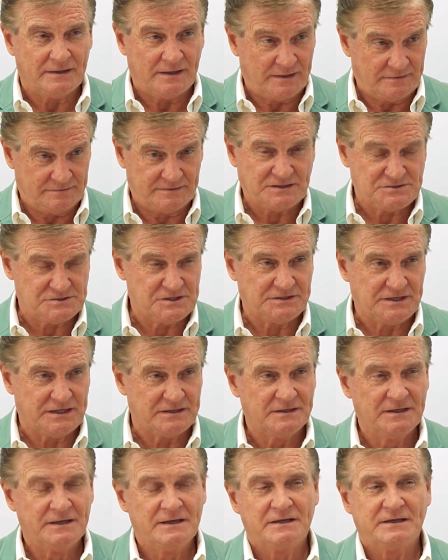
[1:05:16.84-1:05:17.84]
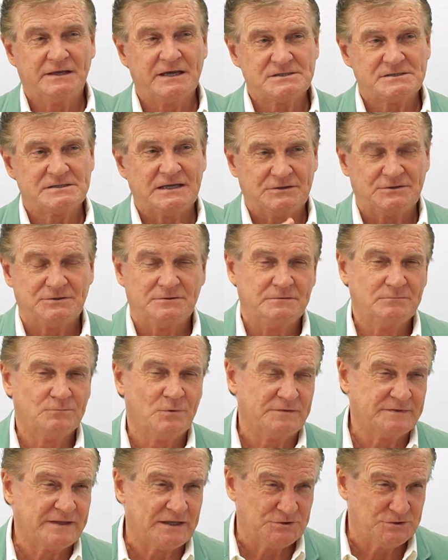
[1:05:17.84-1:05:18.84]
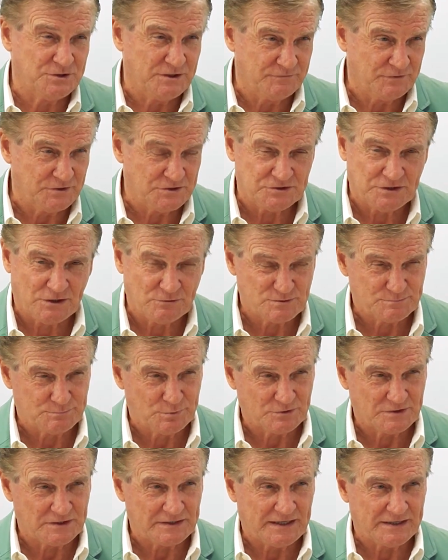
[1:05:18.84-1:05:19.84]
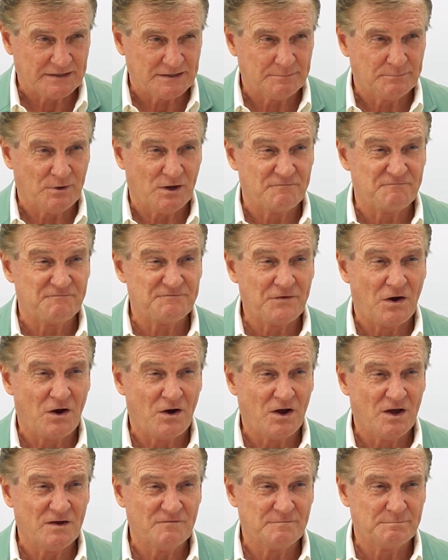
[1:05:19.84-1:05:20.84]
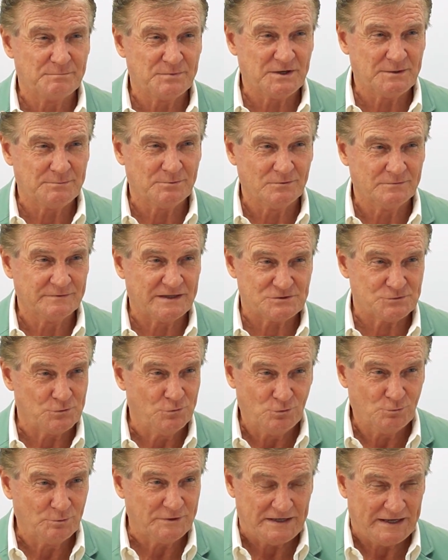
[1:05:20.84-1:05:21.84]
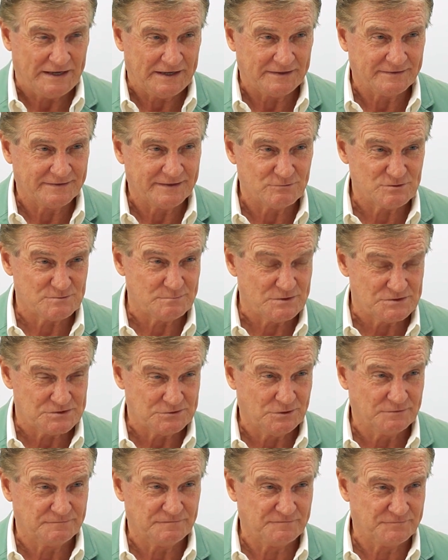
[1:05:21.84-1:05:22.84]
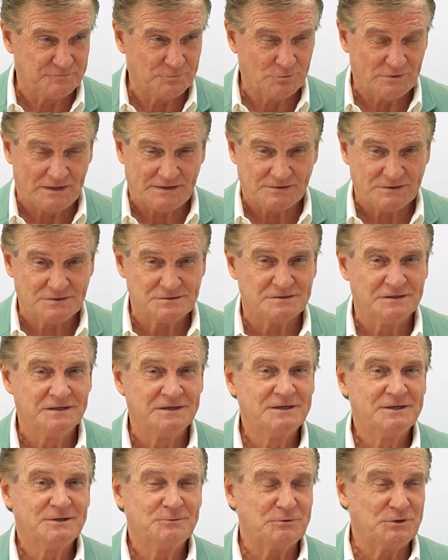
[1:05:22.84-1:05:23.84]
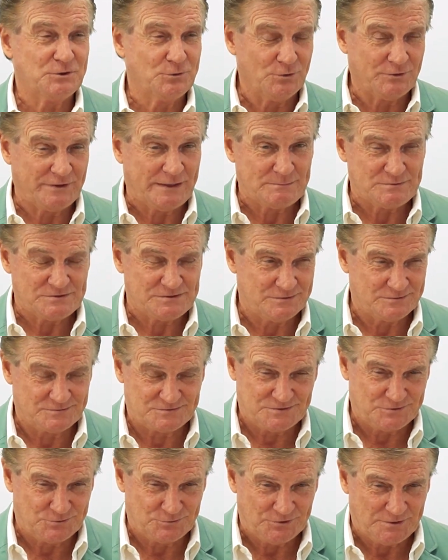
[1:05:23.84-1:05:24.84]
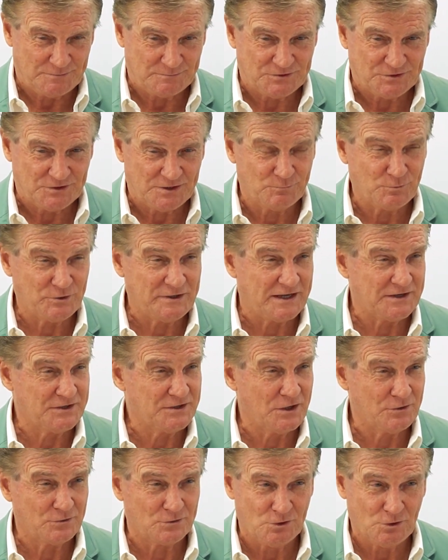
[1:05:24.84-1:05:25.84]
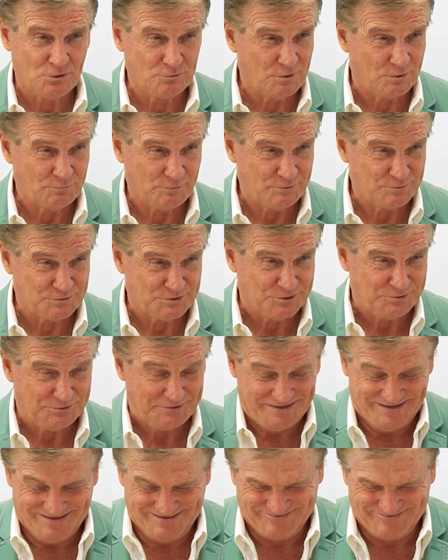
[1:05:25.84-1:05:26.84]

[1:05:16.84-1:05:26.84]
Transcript: They said, yeah. Guess that what that TV show was put together by five people. That's all we had. There was myself and four others. We called ourselves the Dream Team. We had no clue what we were doing.